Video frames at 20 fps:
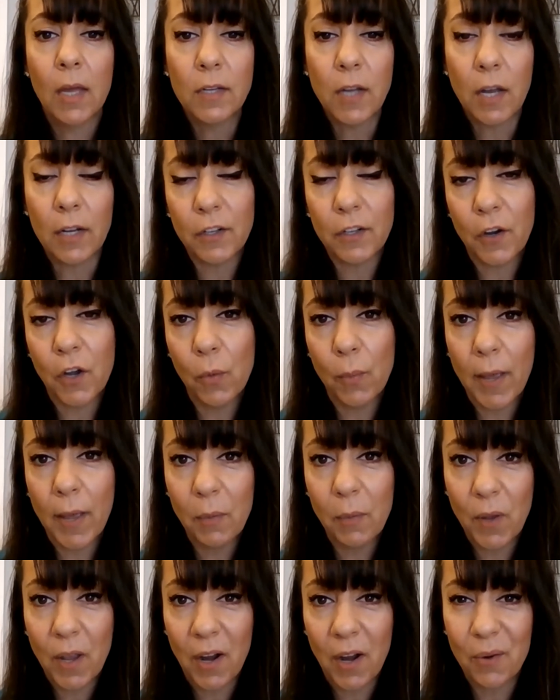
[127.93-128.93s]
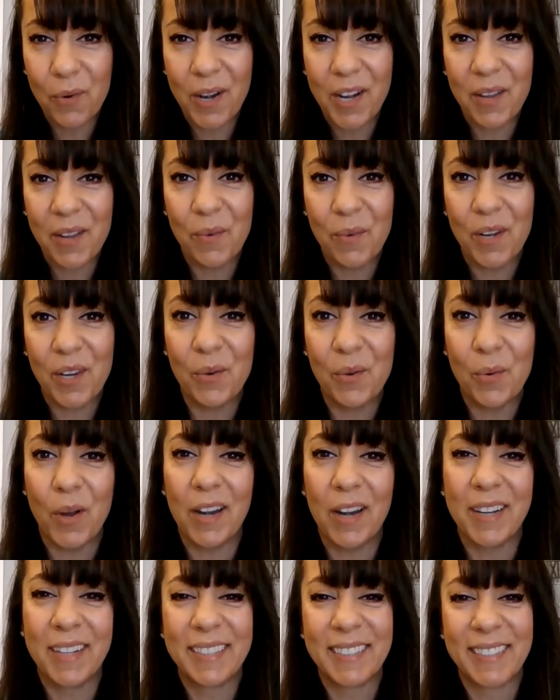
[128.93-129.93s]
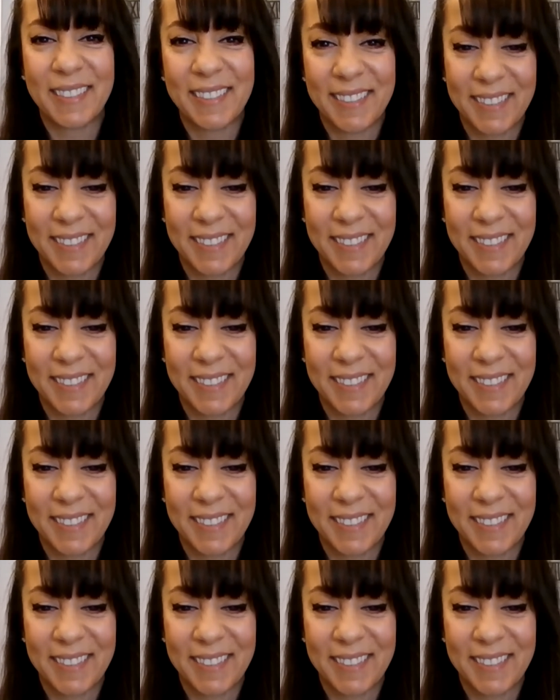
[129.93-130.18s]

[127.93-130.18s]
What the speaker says: Dr. Hoban, we are ready when you are.